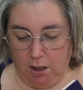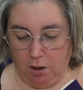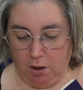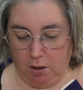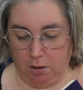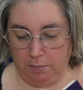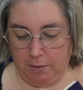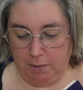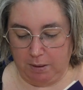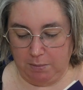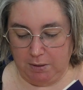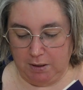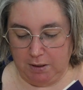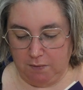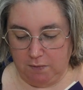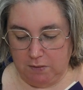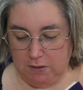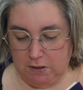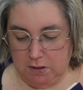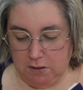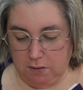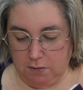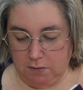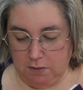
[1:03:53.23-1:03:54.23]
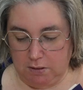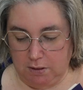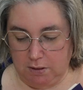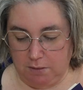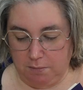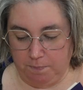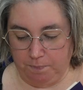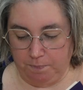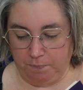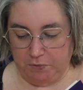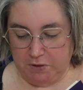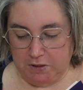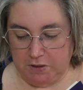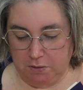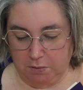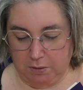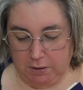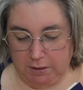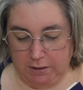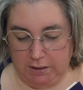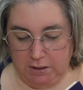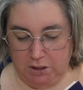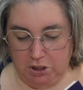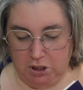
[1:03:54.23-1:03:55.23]
or maybe even stones him, so
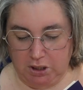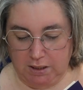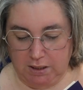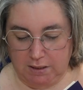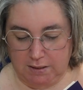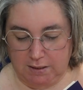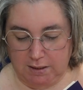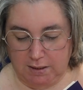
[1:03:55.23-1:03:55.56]
at least she gets